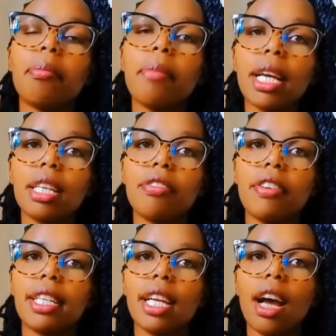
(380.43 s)
Market
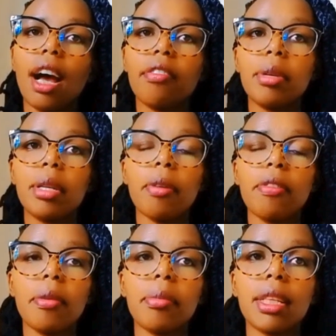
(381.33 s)
Fund have been
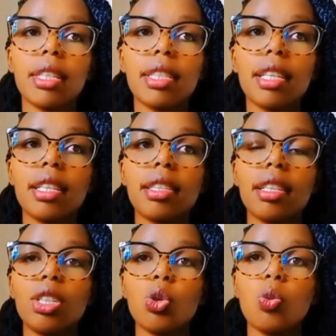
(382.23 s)
performing since
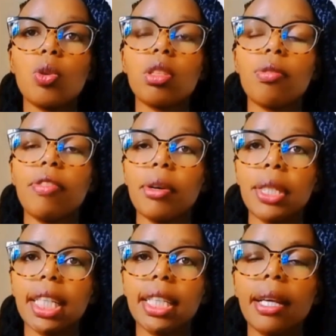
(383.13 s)
it was
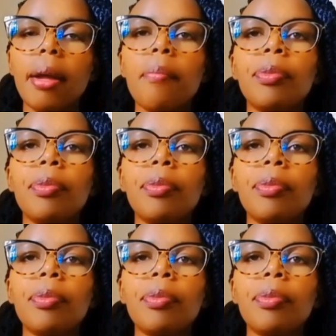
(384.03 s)
founded.